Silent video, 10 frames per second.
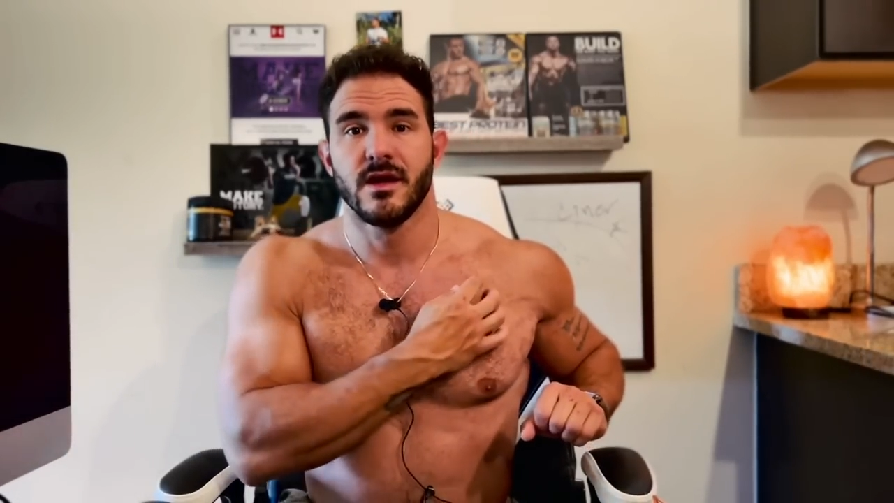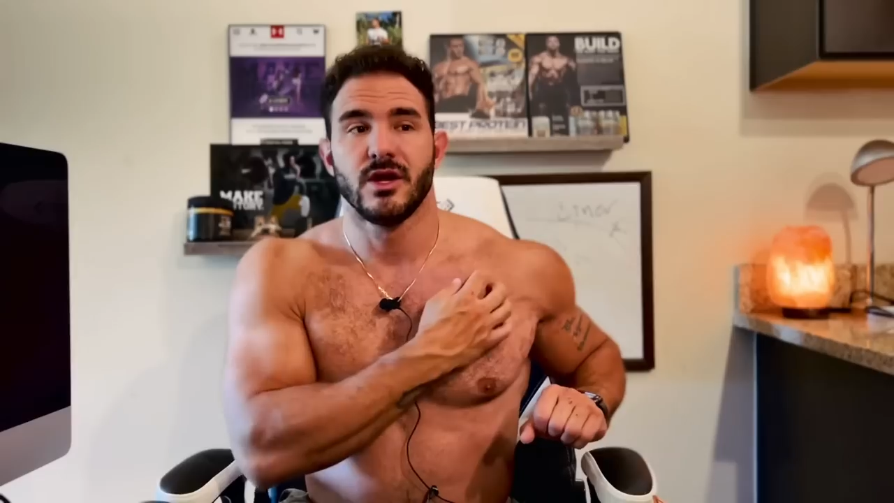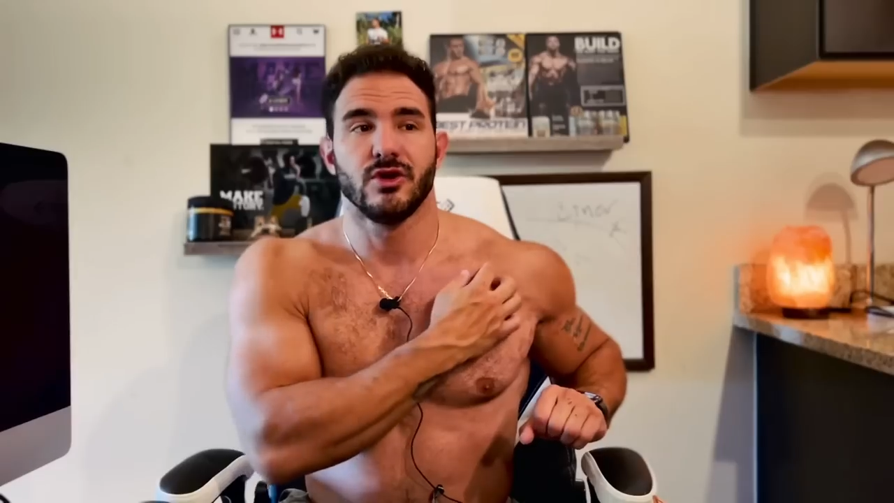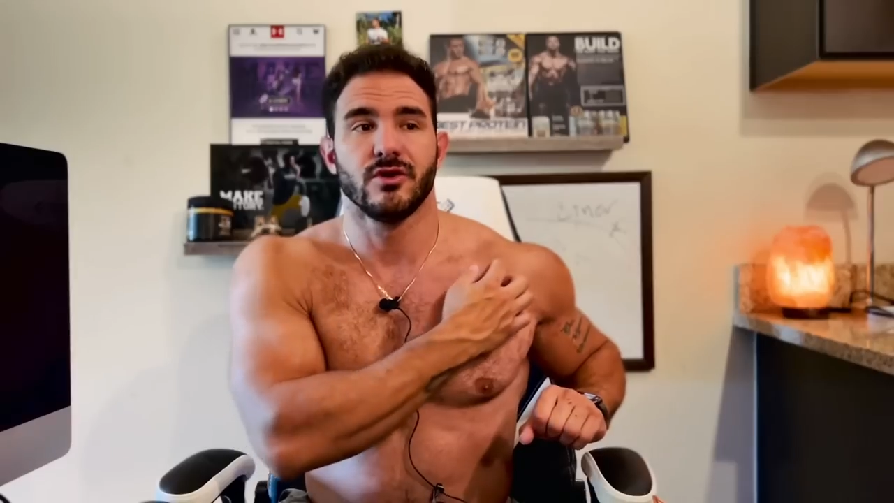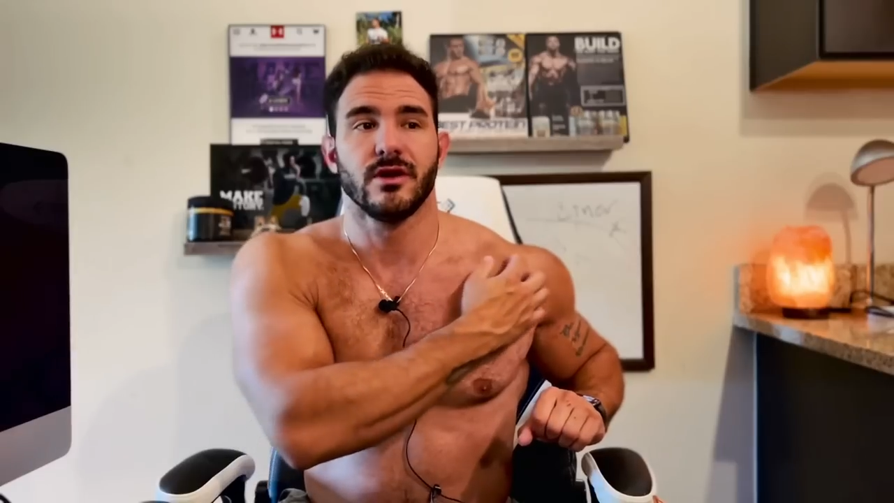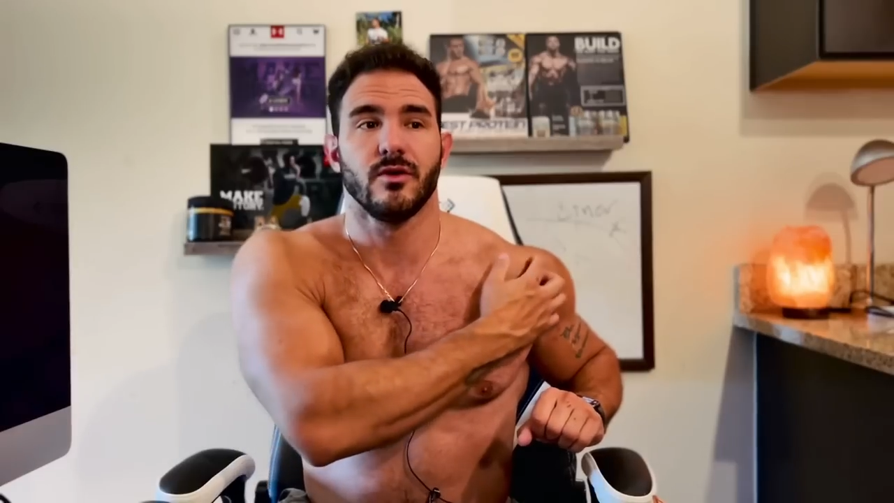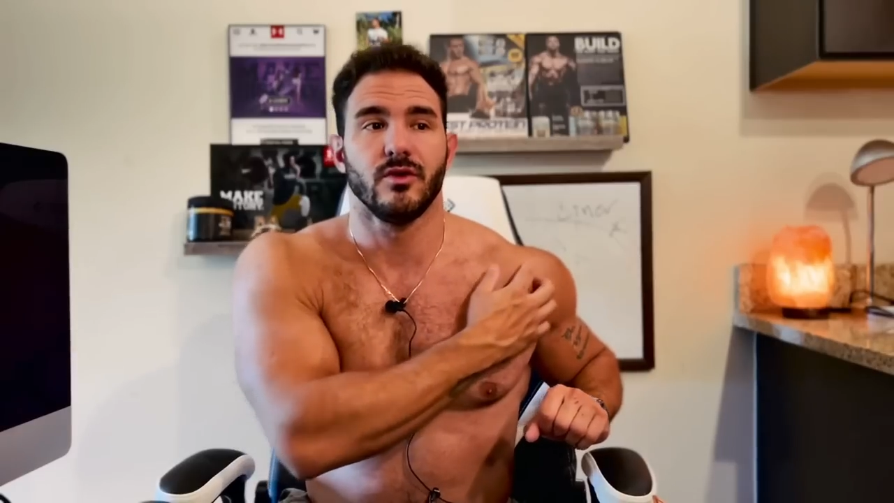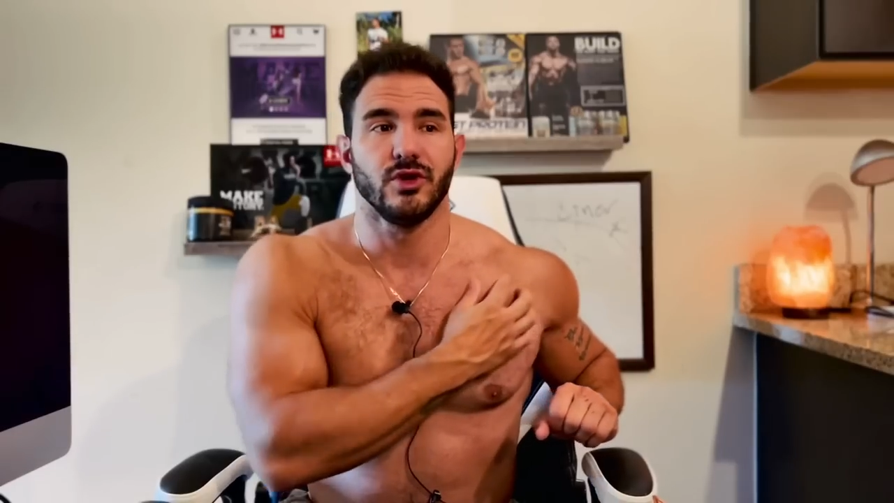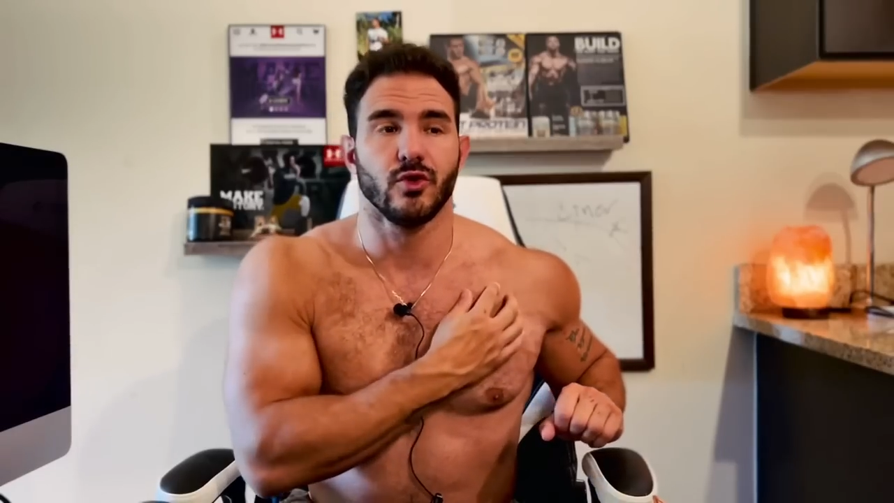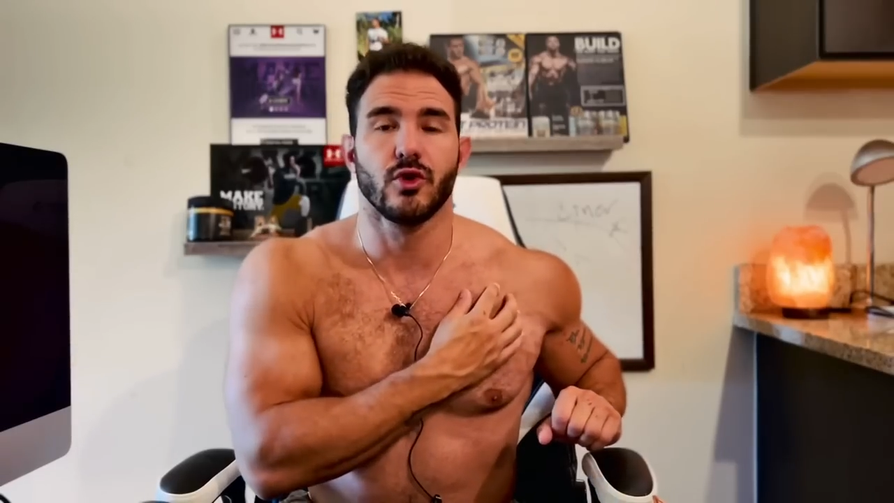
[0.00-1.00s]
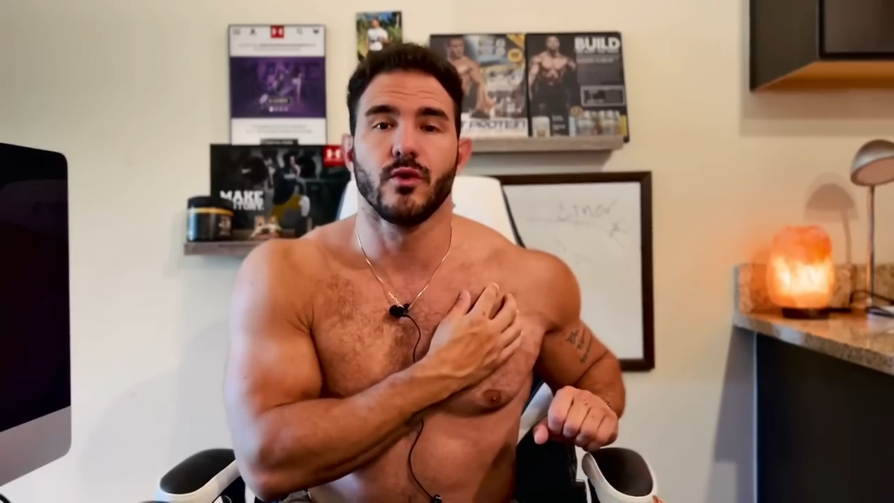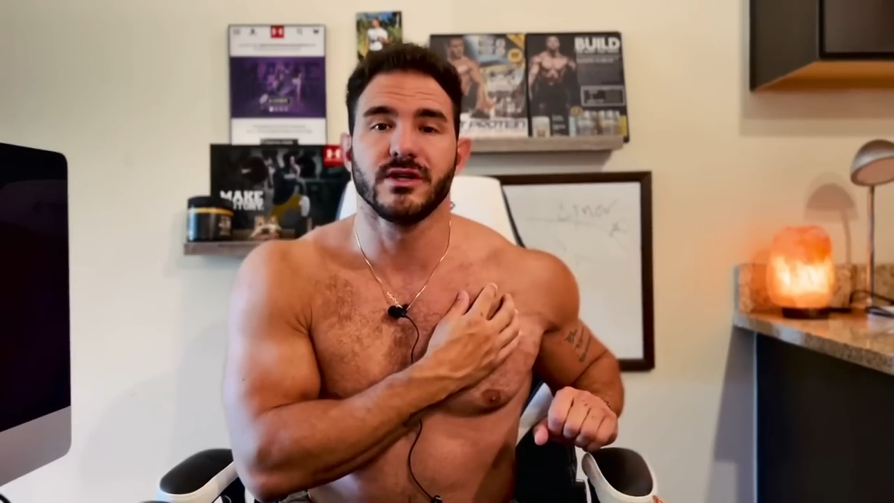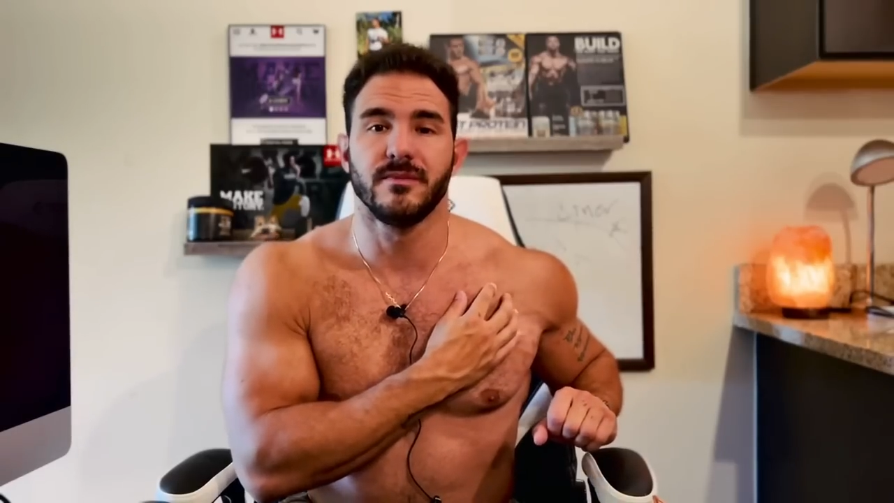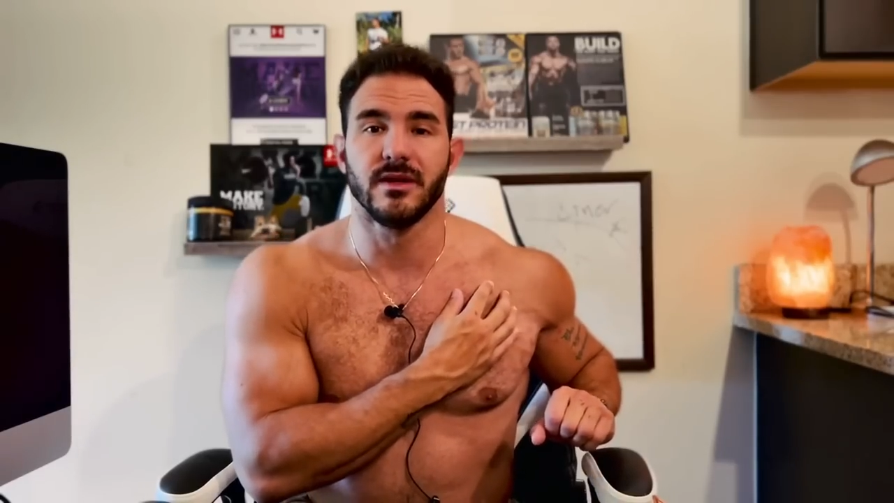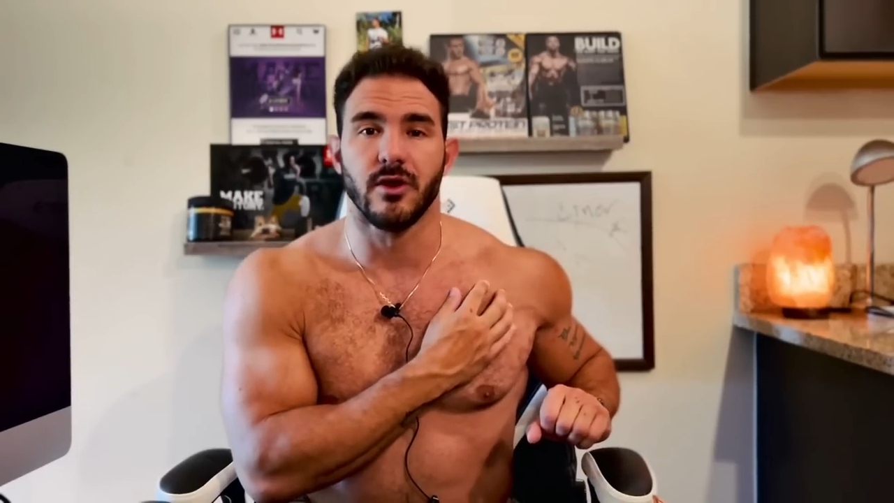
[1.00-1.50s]
you're gonna you're going
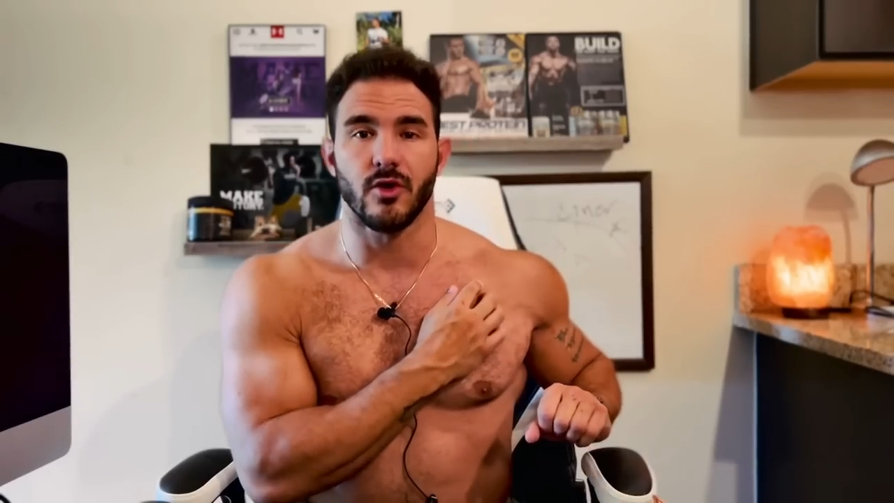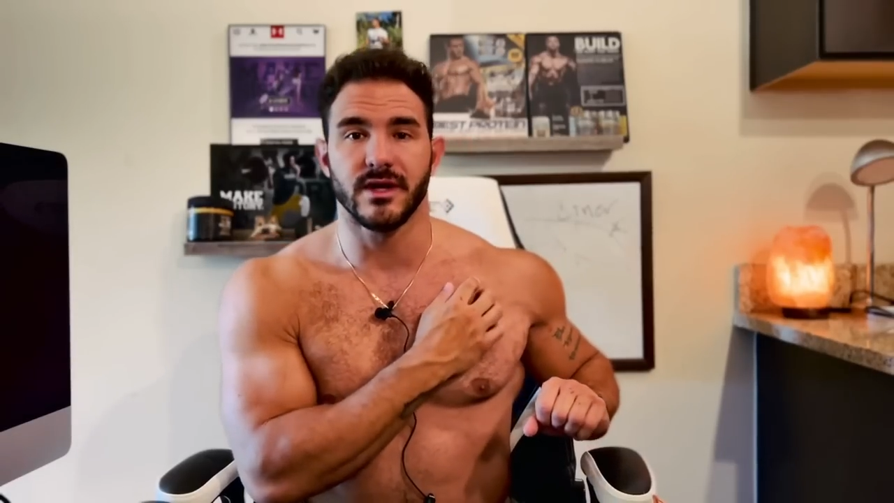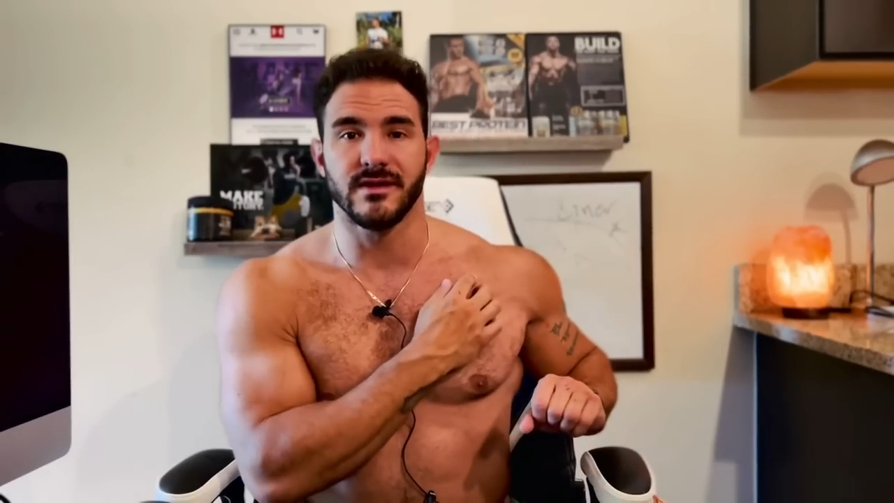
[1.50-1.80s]
to be loading